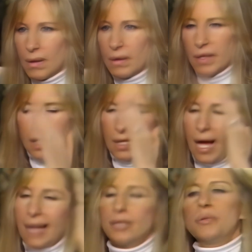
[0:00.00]
That the
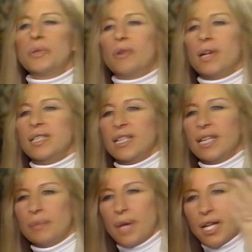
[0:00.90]
doctors were crazier than
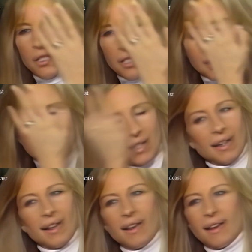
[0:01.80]
the patients.
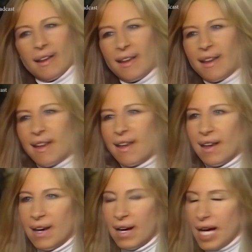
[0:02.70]
You being serious?
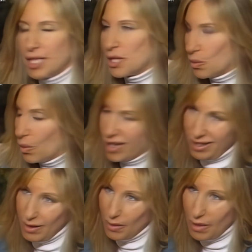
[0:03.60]
I swear to
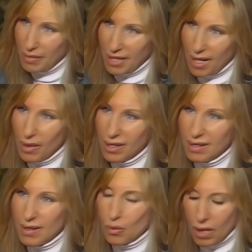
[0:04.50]
you. I mean, I went to
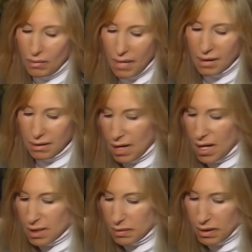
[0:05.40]
this one mental
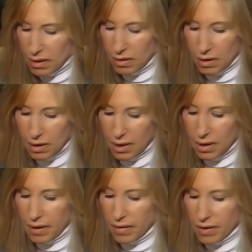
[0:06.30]
hospital.
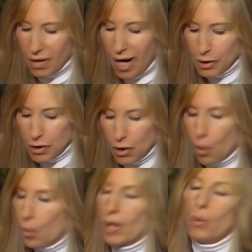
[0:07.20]
The doctors
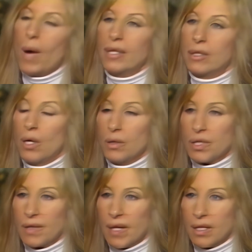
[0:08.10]
don't wear white
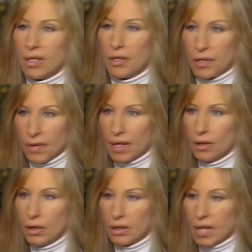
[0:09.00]
coats, you know, so they
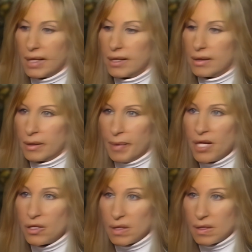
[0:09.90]
look like the
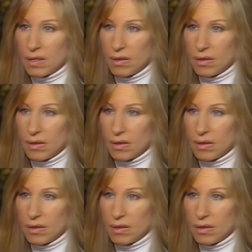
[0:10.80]
patients.